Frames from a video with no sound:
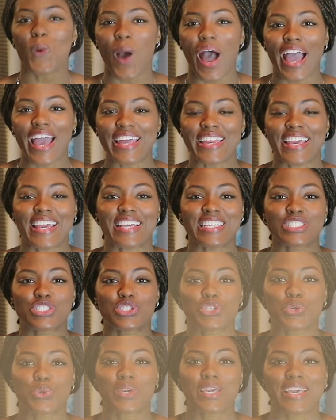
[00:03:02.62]
1 is
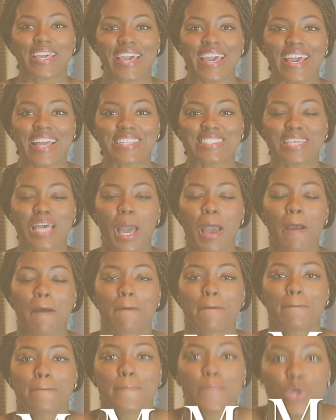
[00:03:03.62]
to get
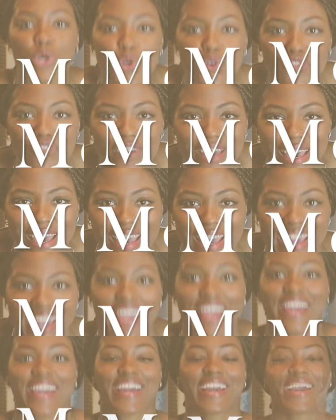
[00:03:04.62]

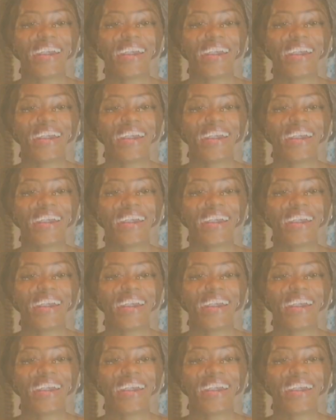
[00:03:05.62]
moving.